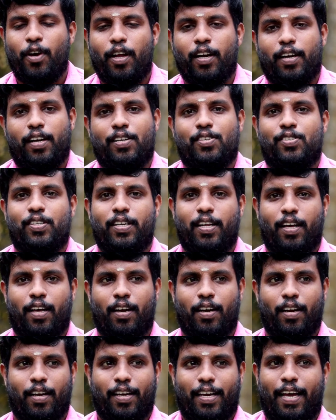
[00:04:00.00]
you are
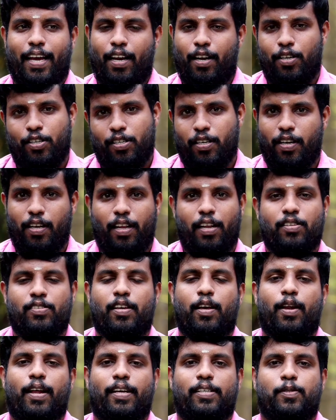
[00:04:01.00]
consider carrot,
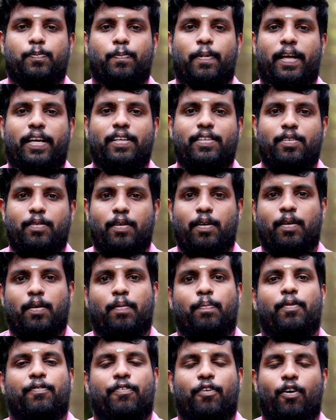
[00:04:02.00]
as I explained
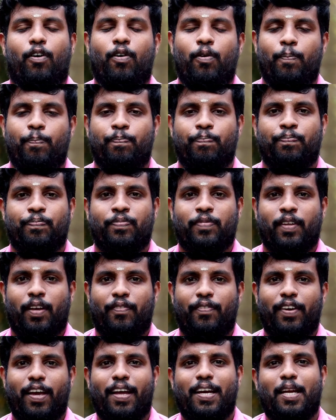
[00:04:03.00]
before,
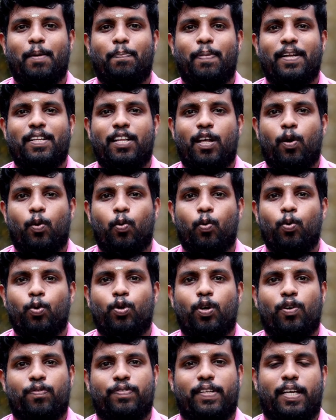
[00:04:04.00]
we are depend the
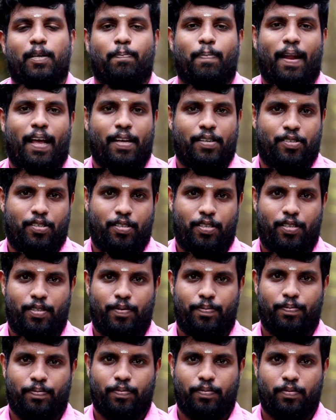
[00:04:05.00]
root of that plant.
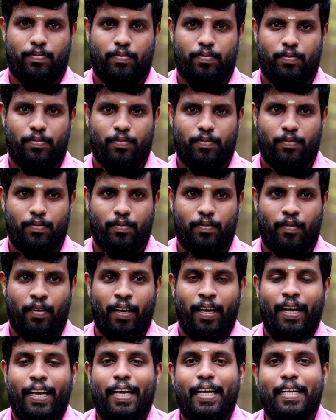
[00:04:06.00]

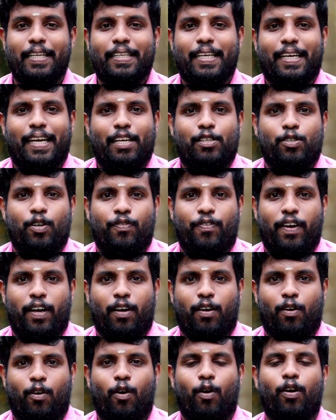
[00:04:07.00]
In the case of
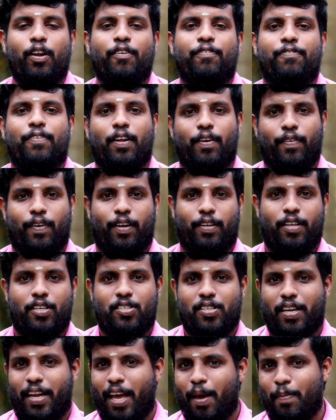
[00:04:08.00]
a cauliflower,
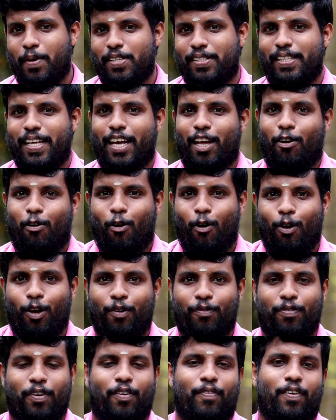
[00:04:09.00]
this name is there,
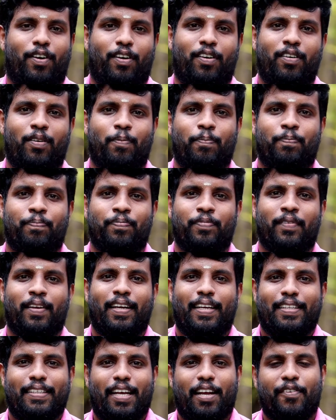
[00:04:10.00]
cauliflower,
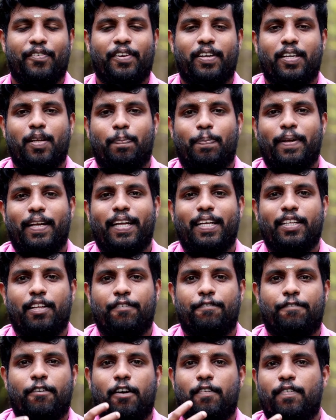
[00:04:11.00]
there we are depending
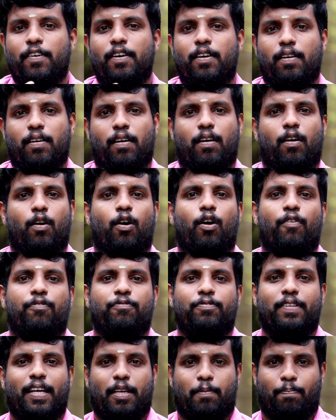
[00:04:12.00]
the flower
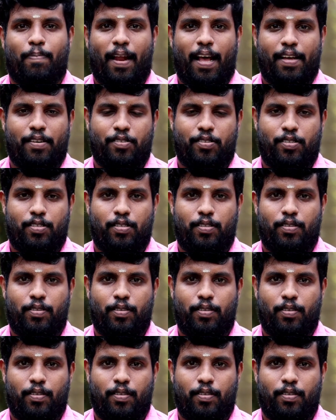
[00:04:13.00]
of that plant.